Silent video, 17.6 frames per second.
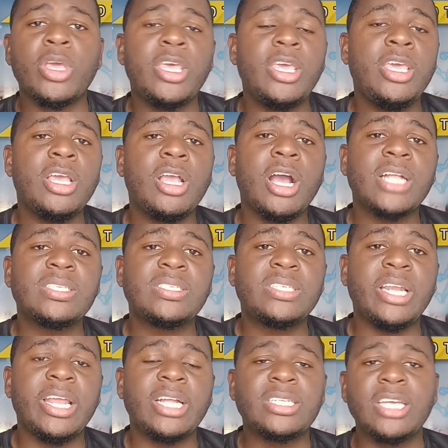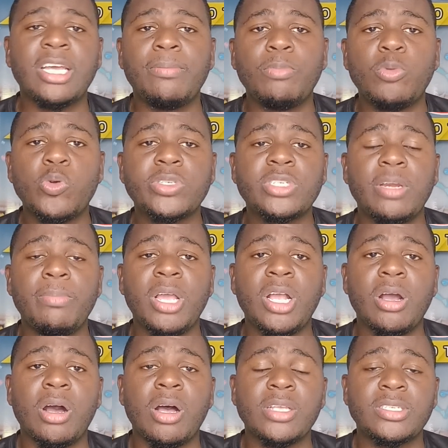he got selected mostly
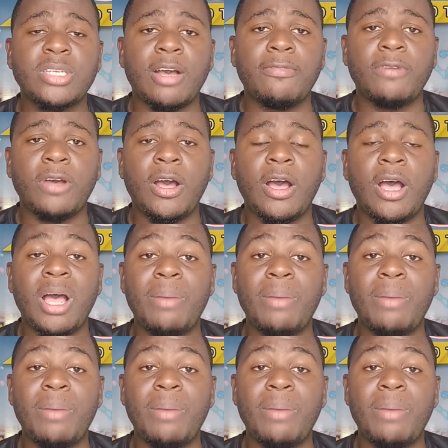because of